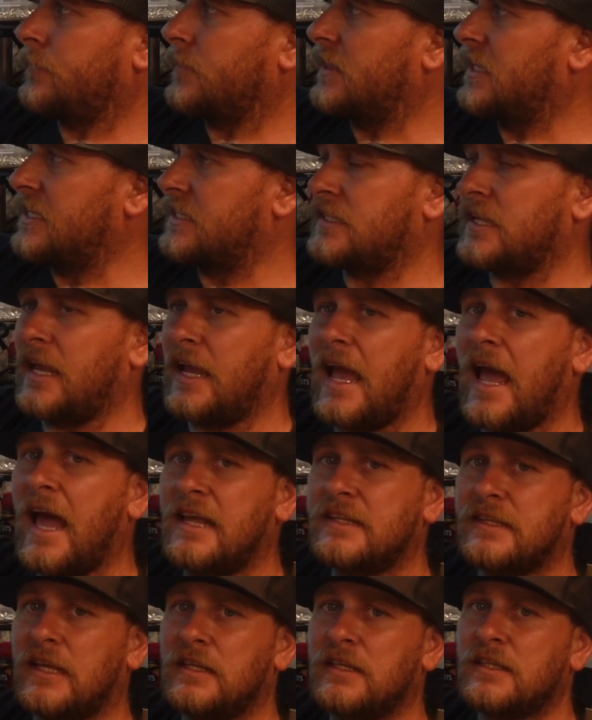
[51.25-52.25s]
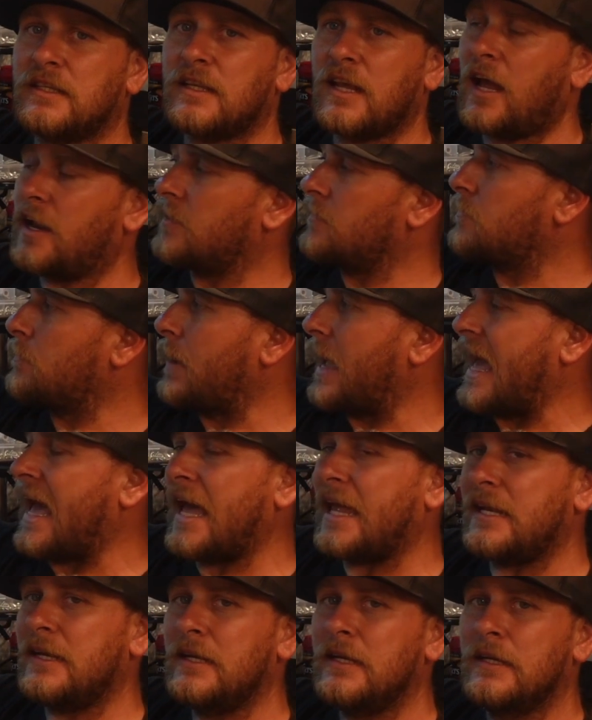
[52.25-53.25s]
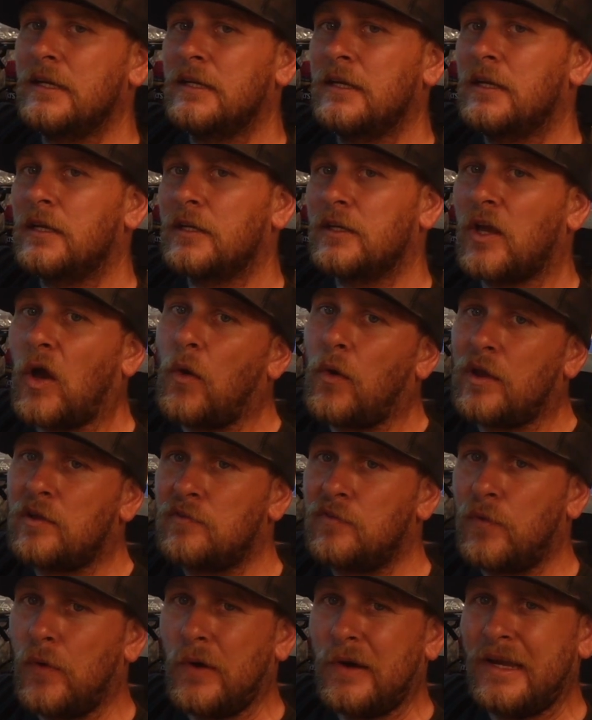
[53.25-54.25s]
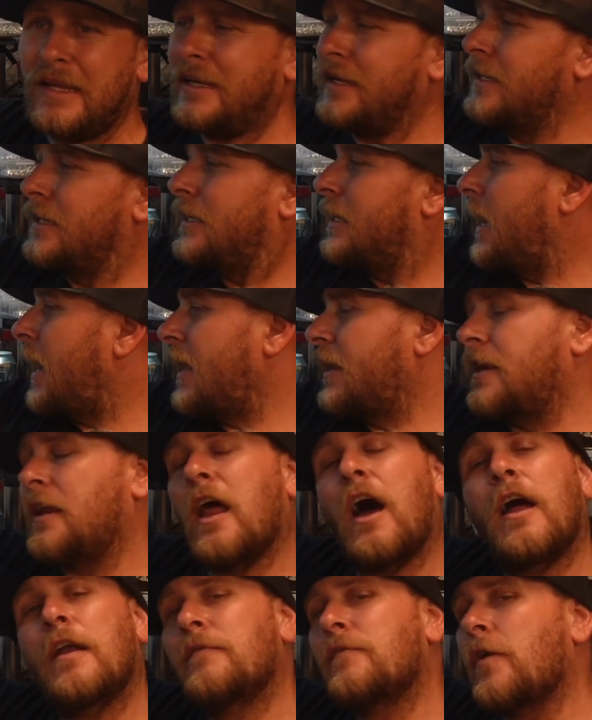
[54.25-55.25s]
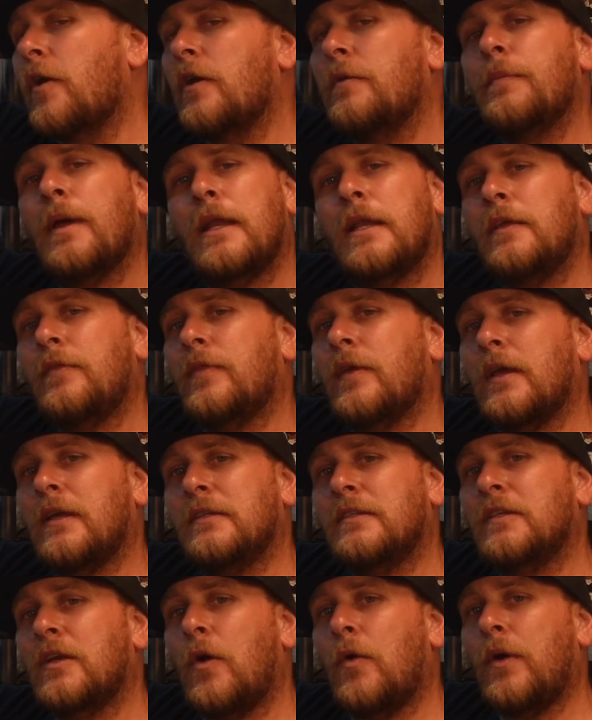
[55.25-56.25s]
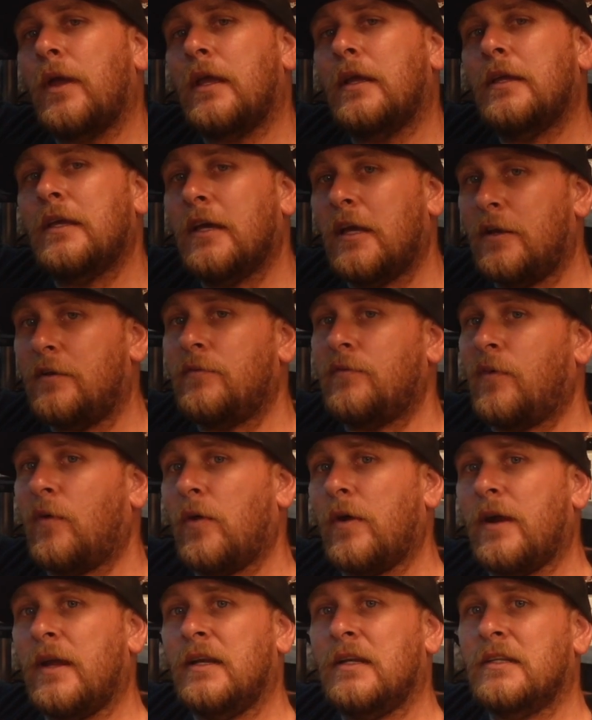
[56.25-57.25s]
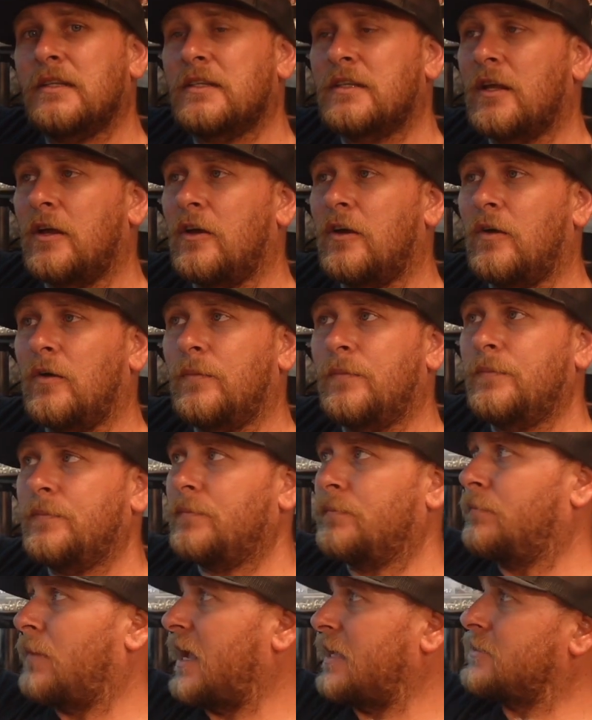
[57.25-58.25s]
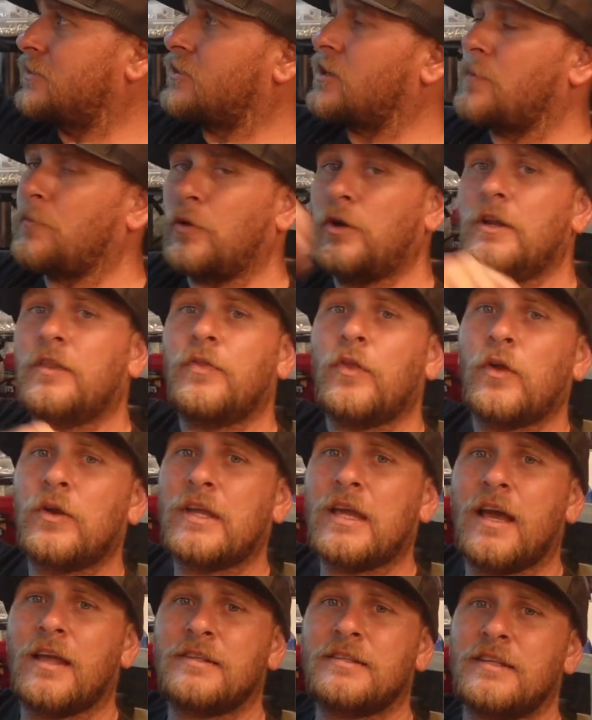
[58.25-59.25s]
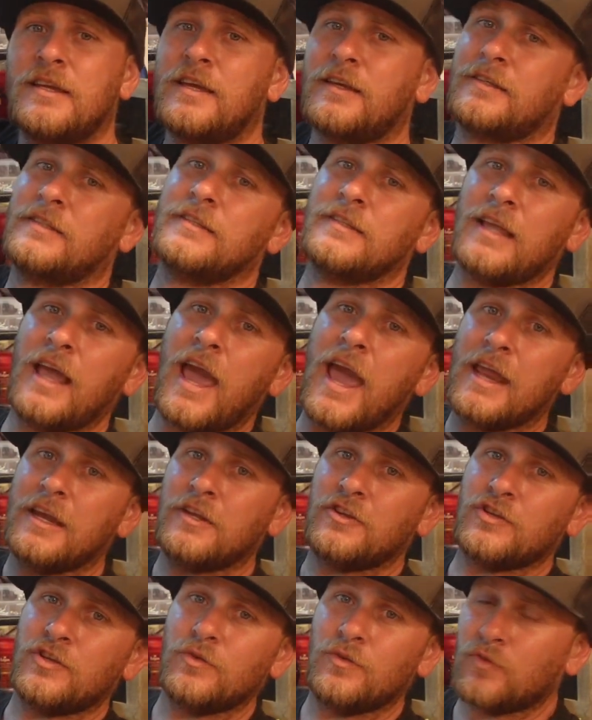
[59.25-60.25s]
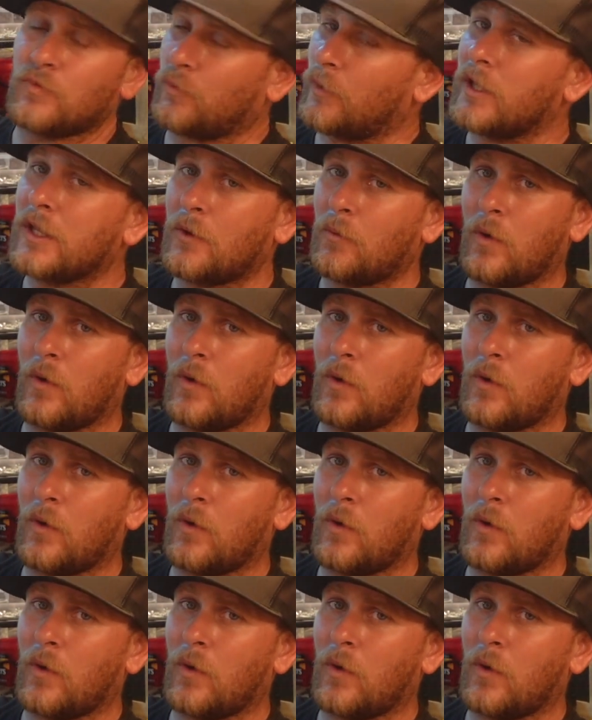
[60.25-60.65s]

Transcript: This thing has a ton of bad going for it and not very many things going good for it. So mine's chambered in 30-06 and it shoots really